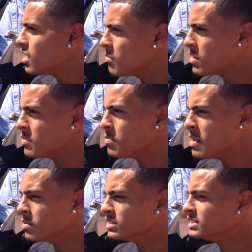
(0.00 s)
I mean,
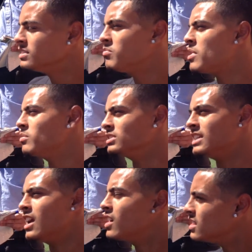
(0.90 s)
people people
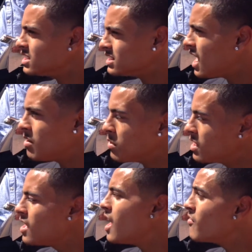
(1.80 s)
say oh, this, that, but
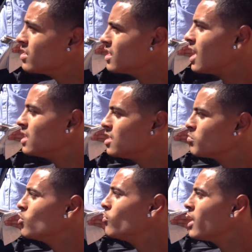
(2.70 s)
yeah, everything. I need to
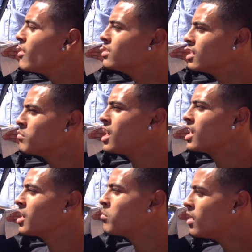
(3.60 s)
improve on everything in my
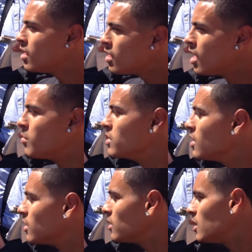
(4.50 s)
game. I'm
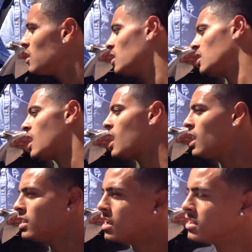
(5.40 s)
young, and I
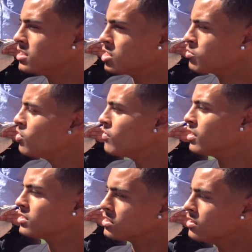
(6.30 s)
got a lot of things to improve
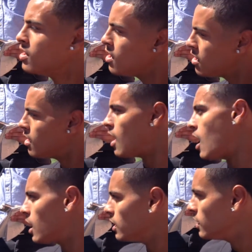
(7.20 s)
on. So
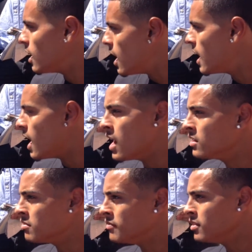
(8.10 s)
I, I, I
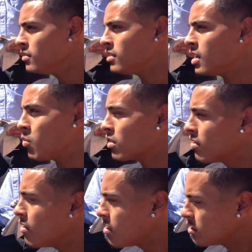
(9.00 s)
hit the field and I work
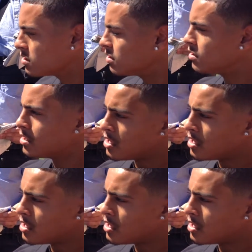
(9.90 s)
hard. So.